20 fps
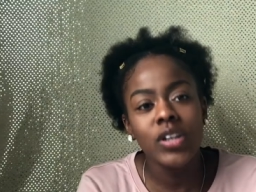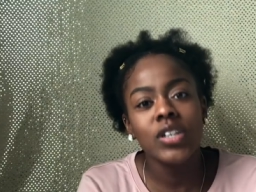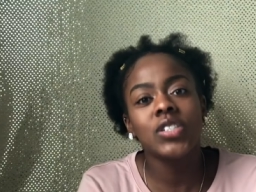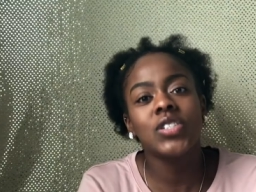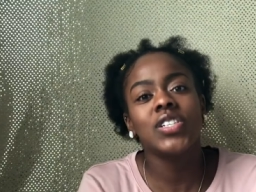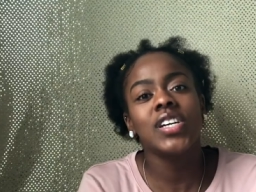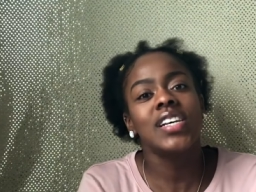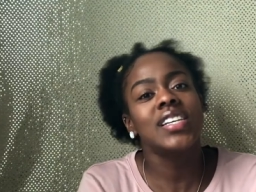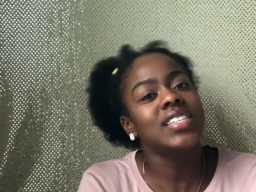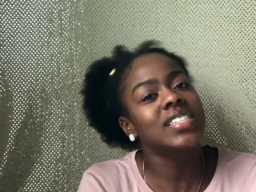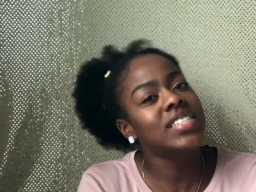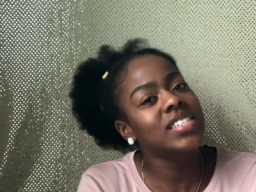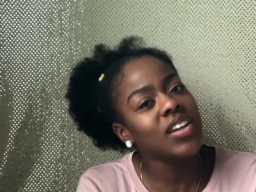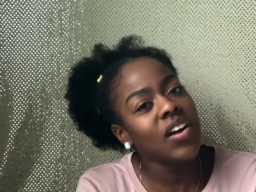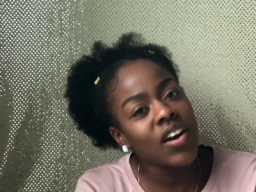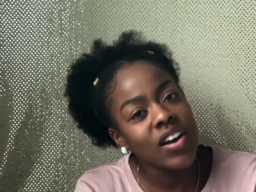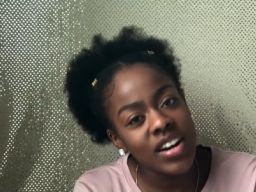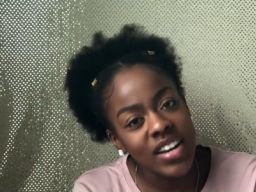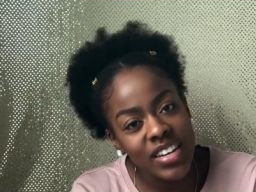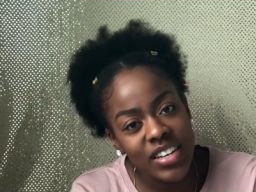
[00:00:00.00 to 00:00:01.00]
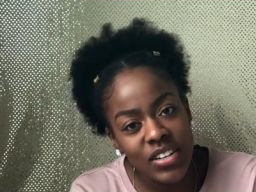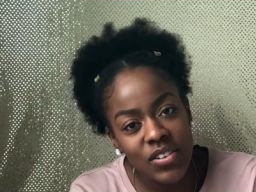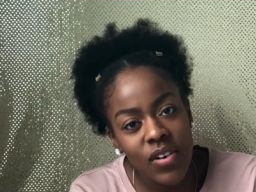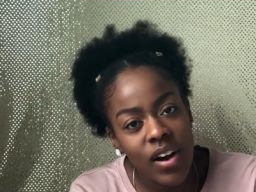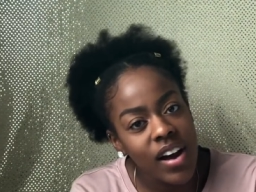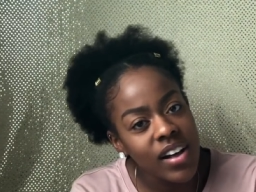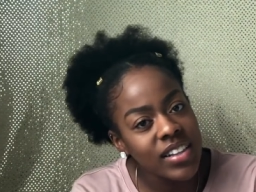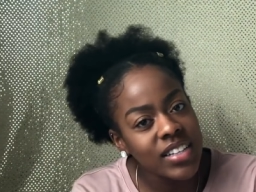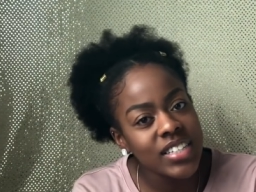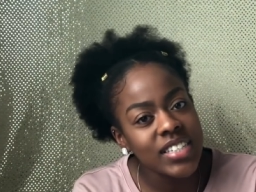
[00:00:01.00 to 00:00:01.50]
we're just starting
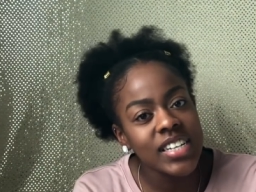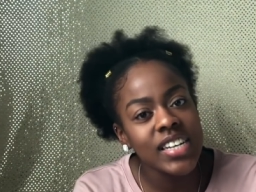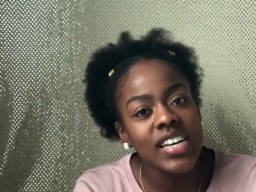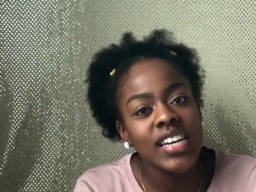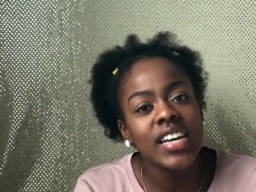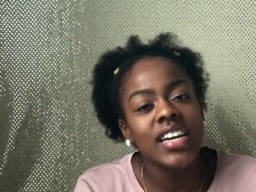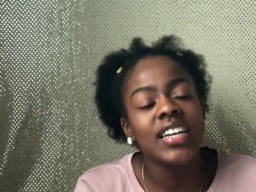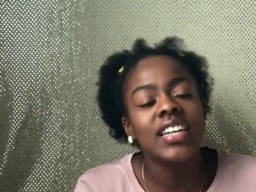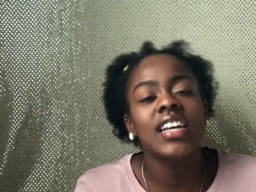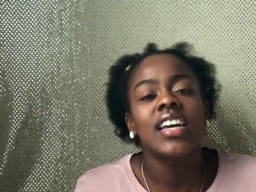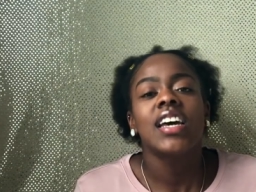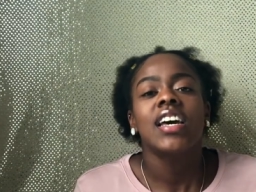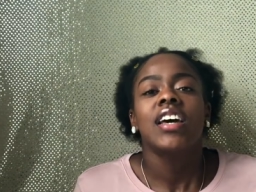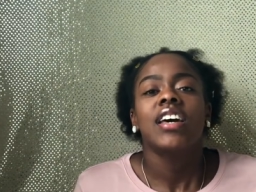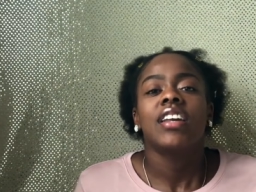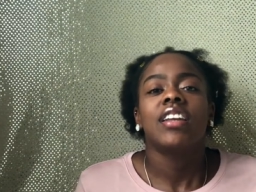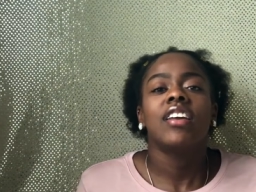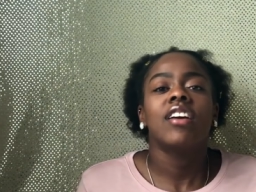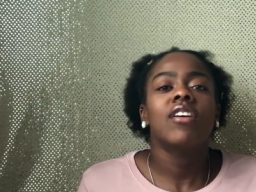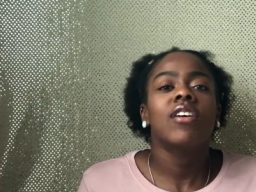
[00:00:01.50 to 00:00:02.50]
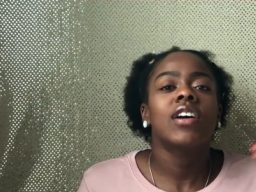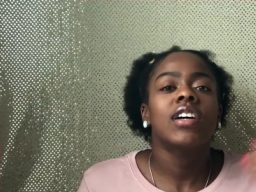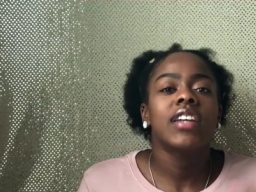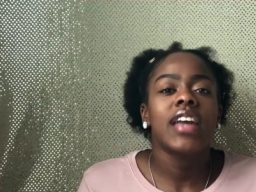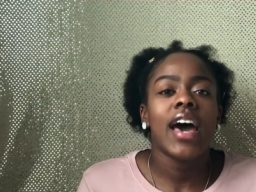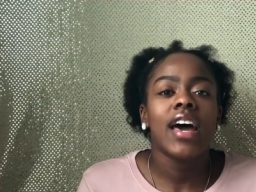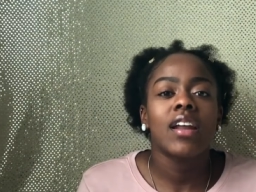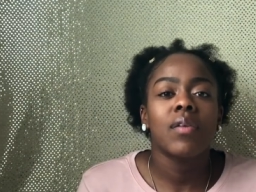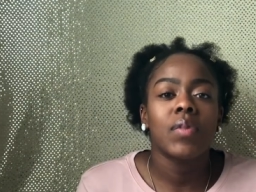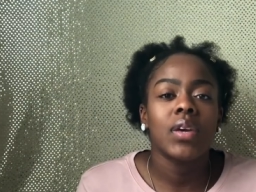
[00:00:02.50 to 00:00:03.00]
neurology and
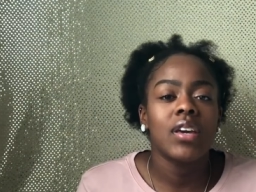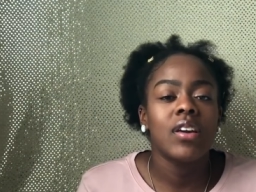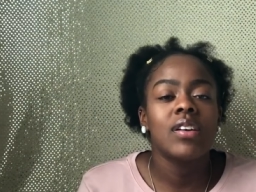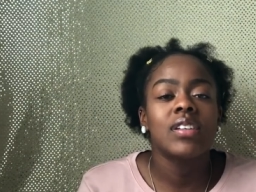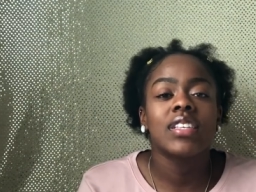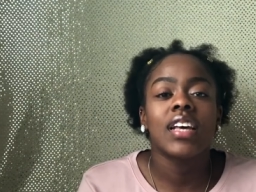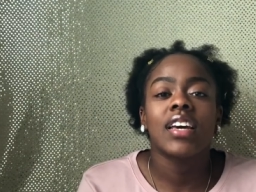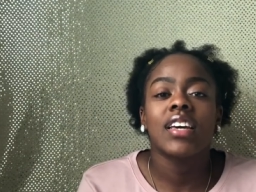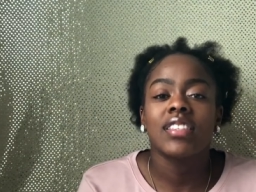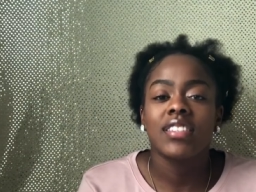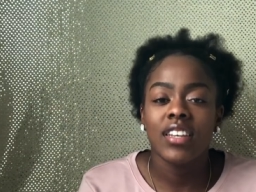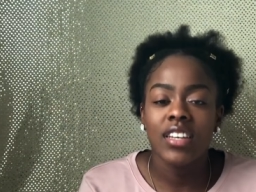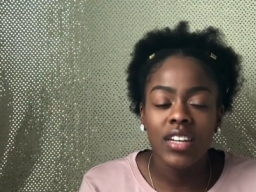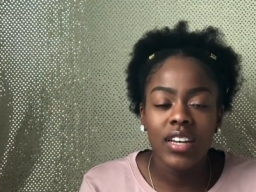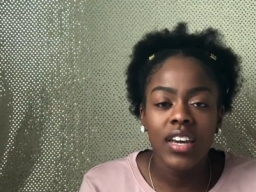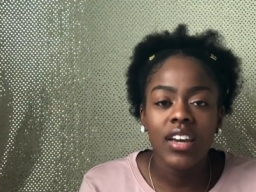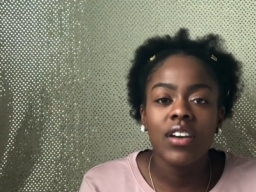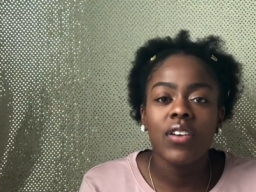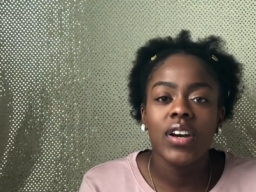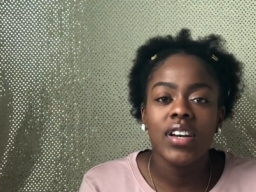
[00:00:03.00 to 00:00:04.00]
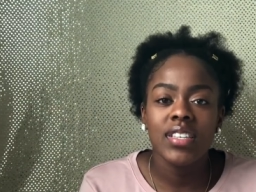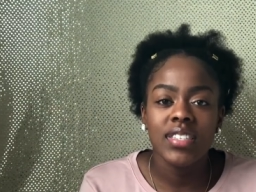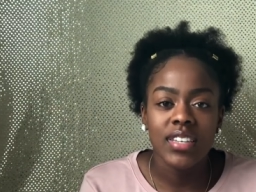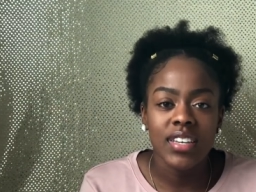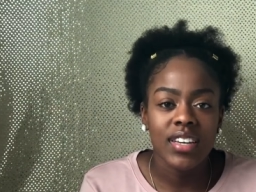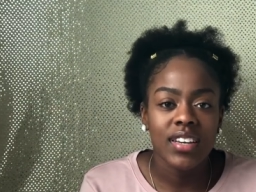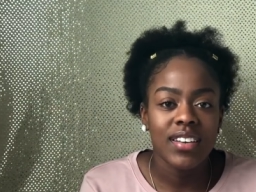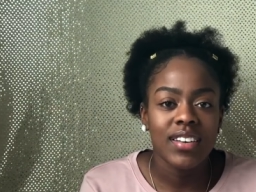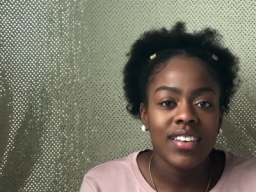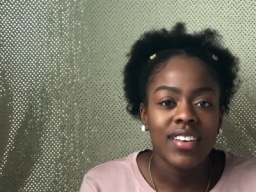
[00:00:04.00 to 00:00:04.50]
neuroanatomy. He's like, it's going to get
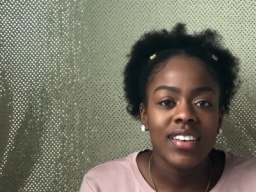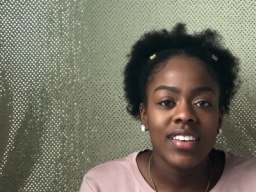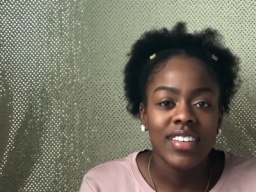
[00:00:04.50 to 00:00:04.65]
crazy.